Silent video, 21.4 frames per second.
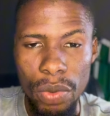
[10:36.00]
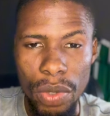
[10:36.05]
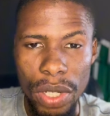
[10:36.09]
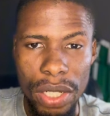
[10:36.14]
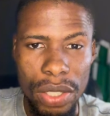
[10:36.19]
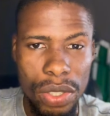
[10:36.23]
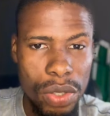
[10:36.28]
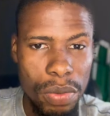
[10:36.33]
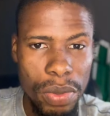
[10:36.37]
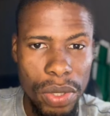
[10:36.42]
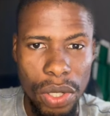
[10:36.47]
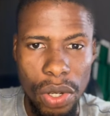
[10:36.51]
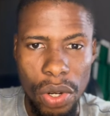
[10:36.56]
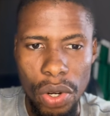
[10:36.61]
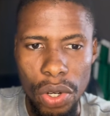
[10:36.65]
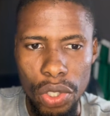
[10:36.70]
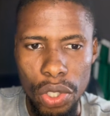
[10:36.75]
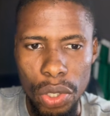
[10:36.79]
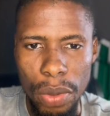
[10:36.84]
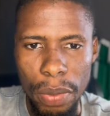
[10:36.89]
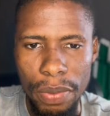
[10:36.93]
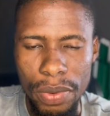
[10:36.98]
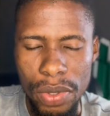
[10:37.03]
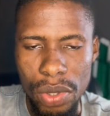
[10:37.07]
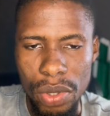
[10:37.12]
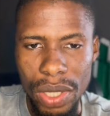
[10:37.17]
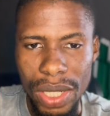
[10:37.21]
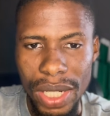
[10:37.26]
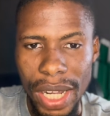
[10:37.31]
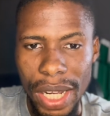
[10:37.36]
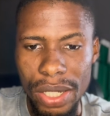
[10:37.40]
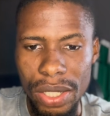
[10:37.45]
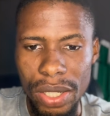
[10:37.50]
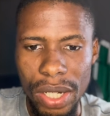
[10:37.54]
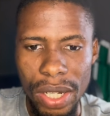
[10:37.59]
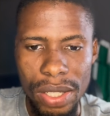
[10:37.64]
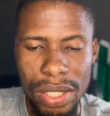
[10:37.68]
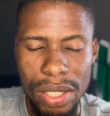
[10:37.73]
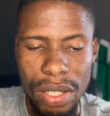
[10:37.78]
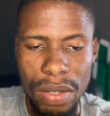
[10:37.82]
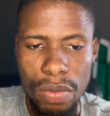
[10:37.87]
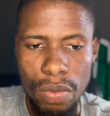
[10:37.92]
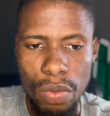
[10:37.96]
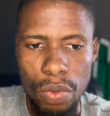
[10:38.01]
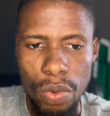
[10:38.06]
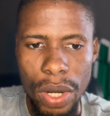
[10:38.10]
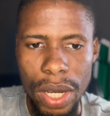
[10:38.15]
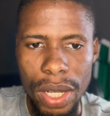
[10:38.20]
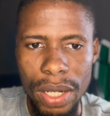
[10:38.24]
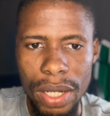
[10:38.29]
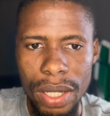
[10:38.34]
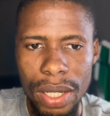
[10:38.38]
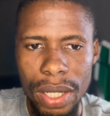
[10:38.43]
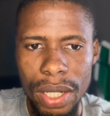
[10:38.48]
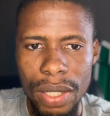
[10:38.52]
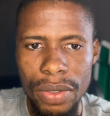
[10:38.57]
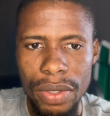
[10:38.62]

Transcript: ready to be called up to the national team when